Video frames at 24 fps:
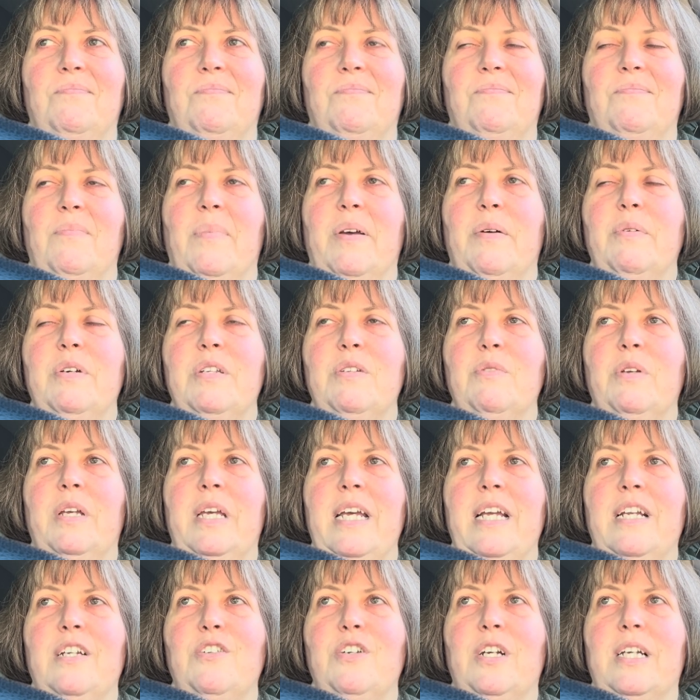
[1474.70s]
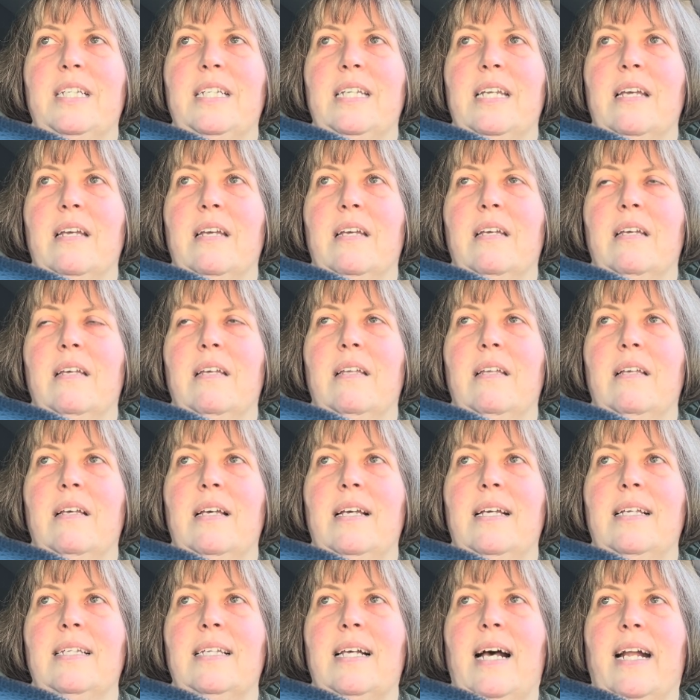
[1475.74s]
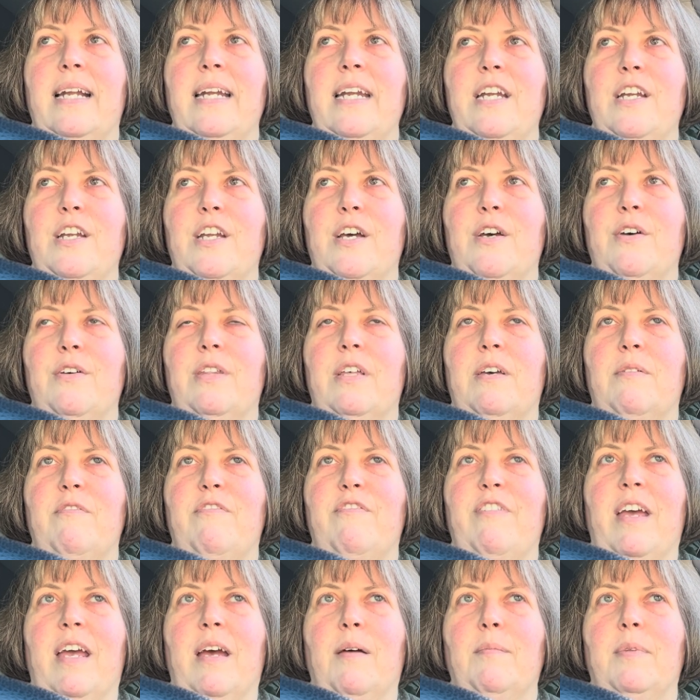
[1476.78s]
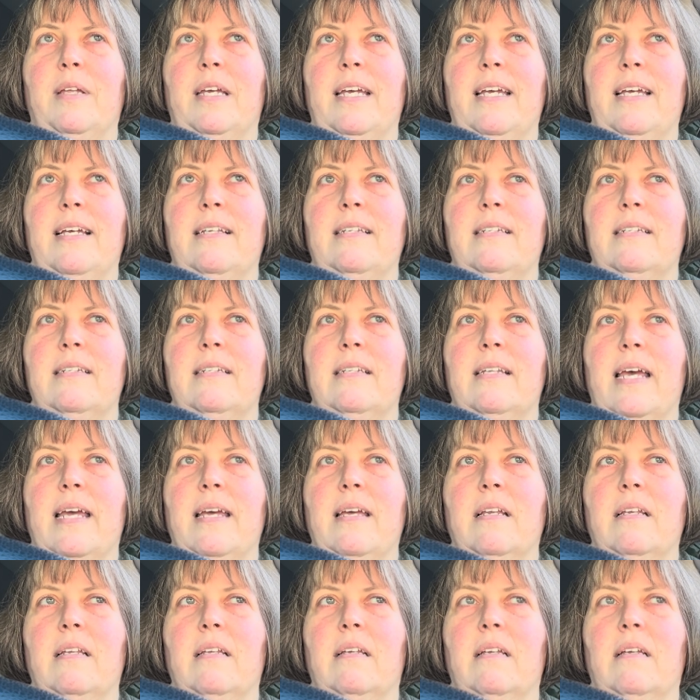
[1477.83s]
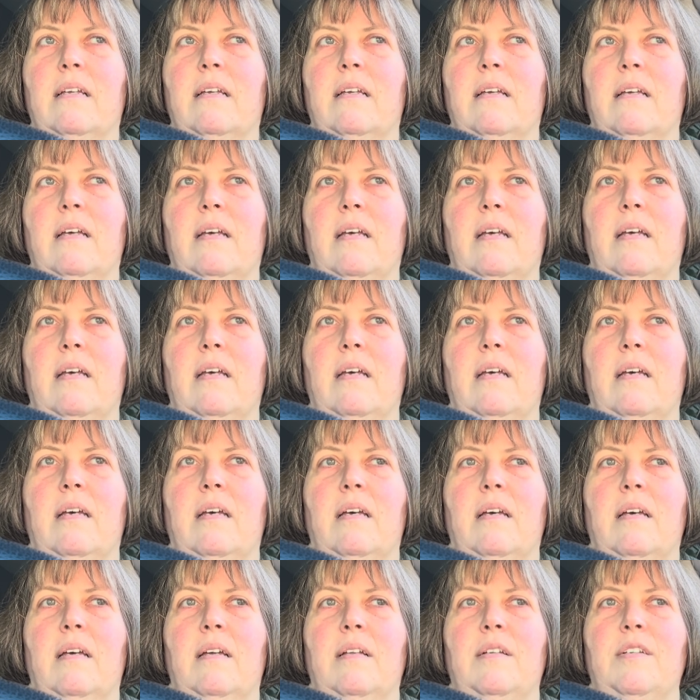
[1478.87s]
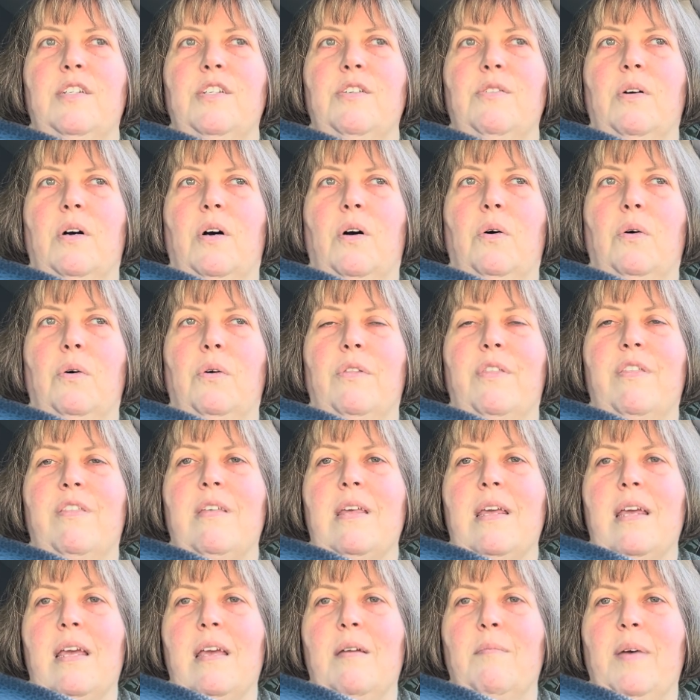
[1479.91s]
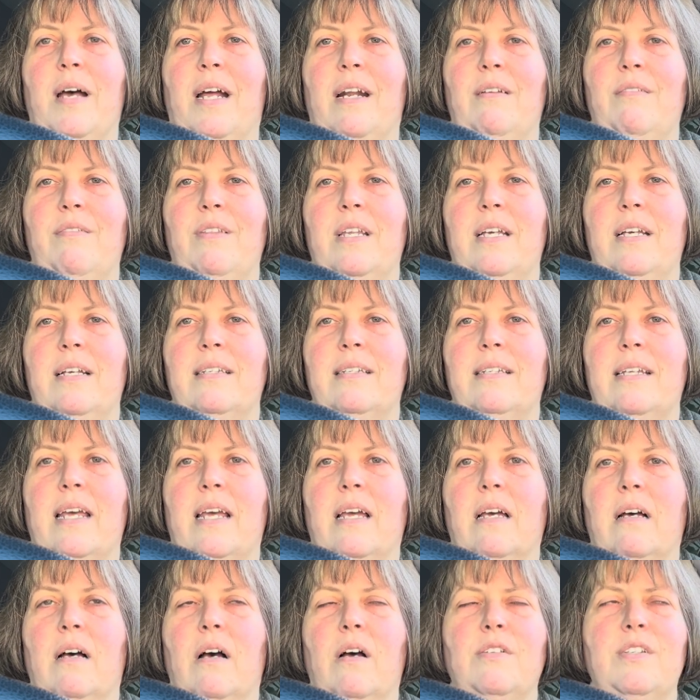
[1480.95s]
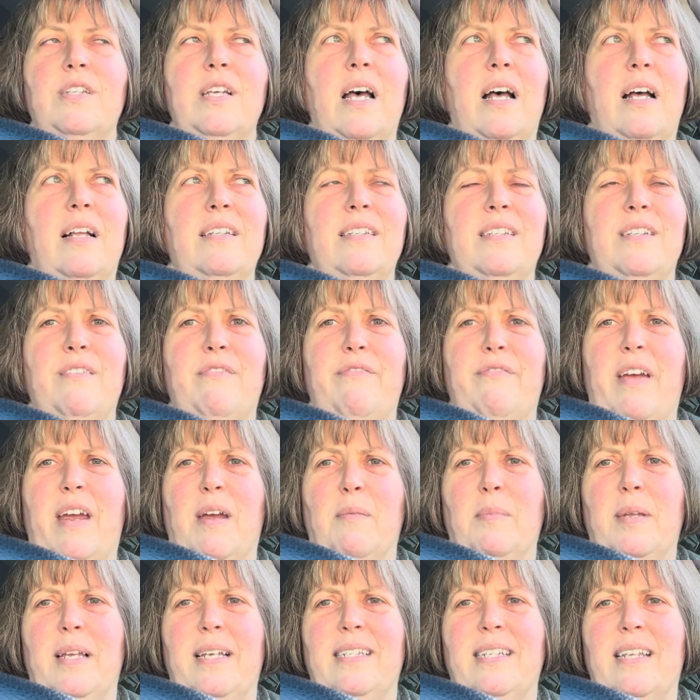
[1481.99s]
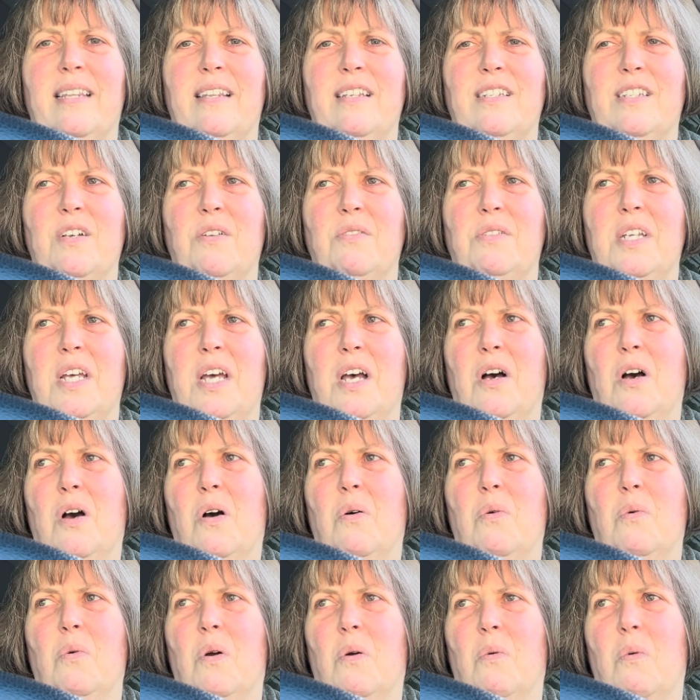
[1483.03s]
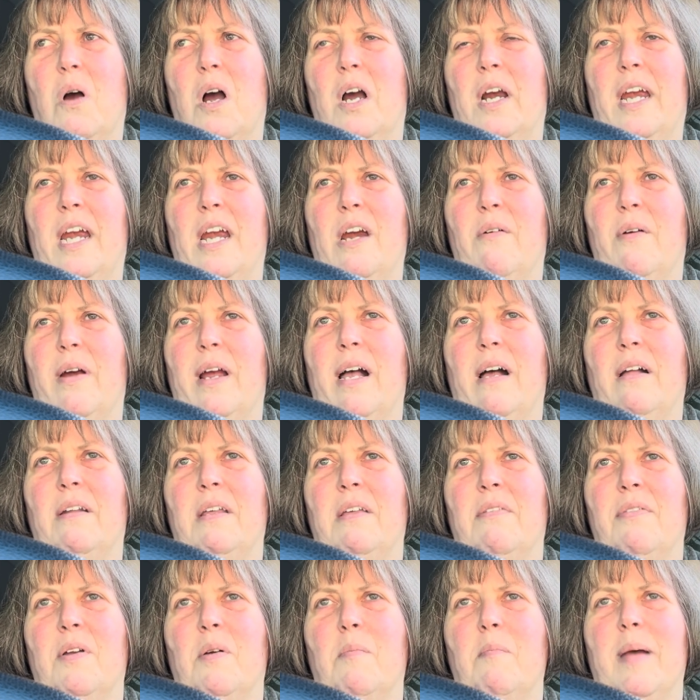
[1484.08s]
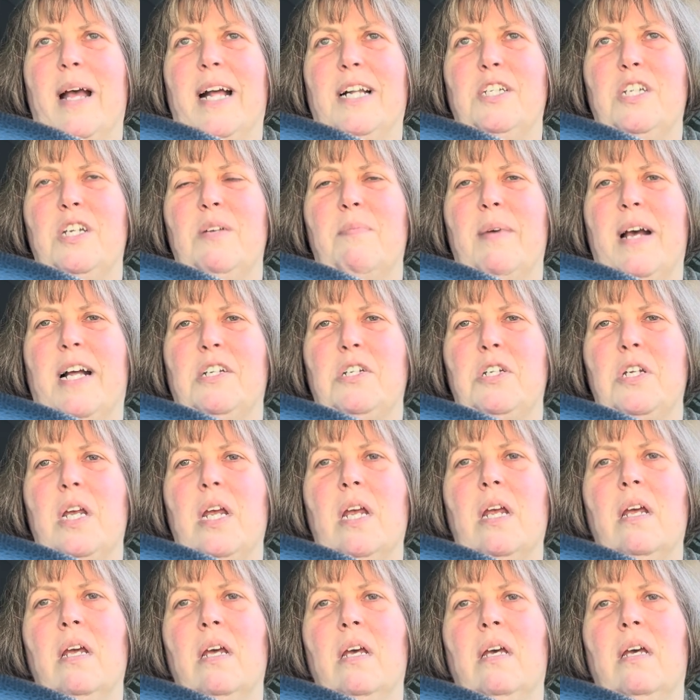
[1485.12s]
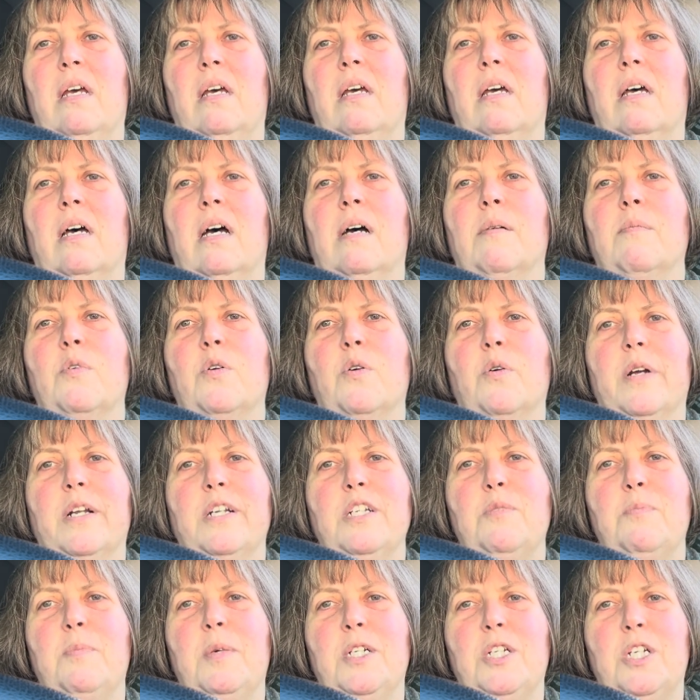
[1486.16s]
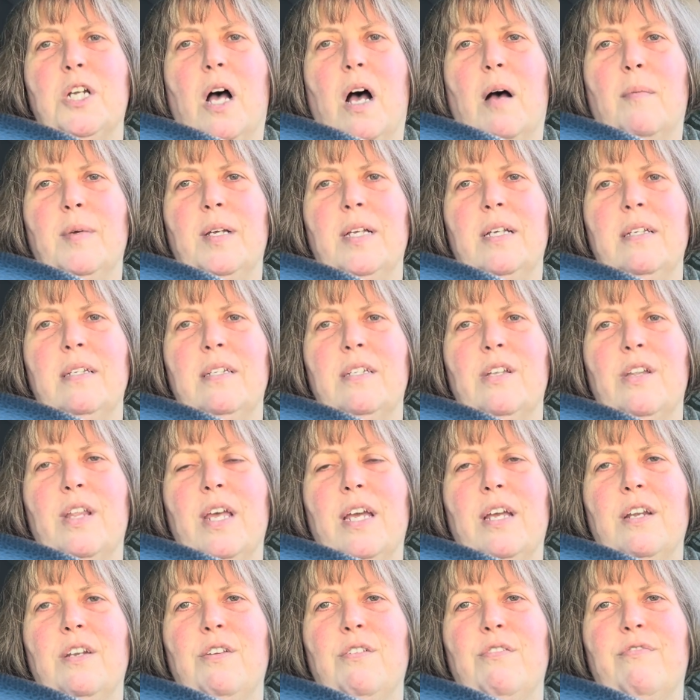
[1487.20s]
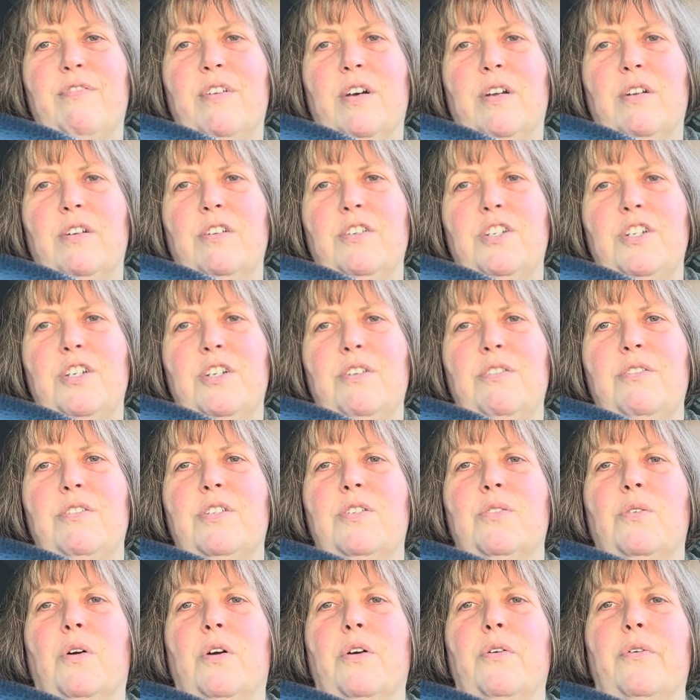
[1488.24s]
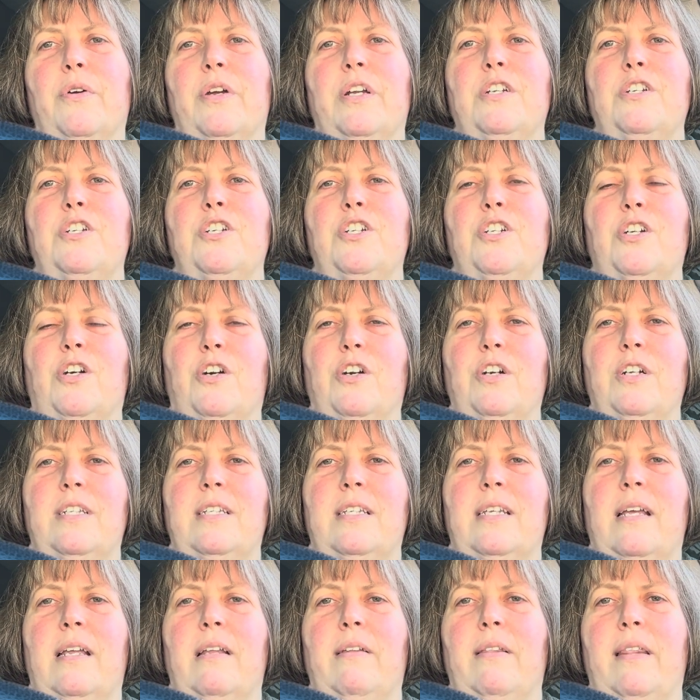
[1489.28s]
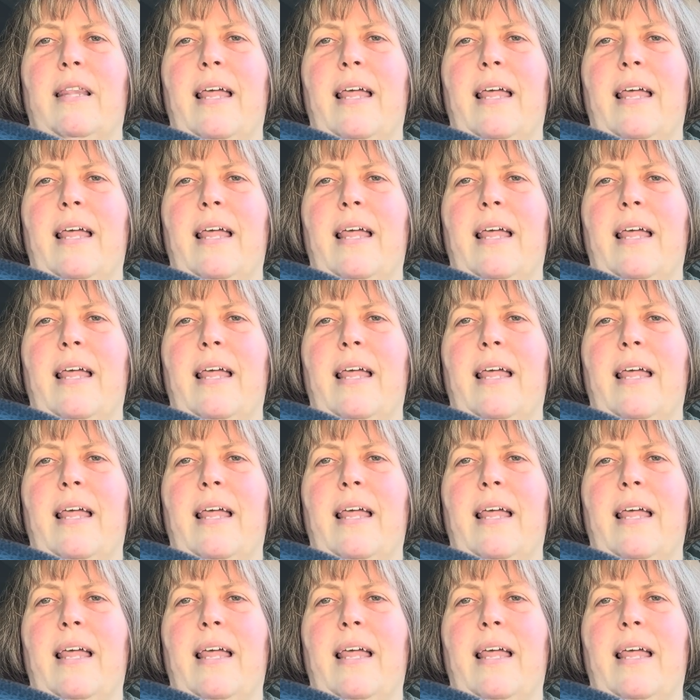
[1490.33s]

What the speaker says: But what was really interesting is I didn't know that families like do a whole theme out of this. Like tons of families at this hotel were walking around in their matchy Grinch pajamas, so they could do photo shoots, or Grinch shirts that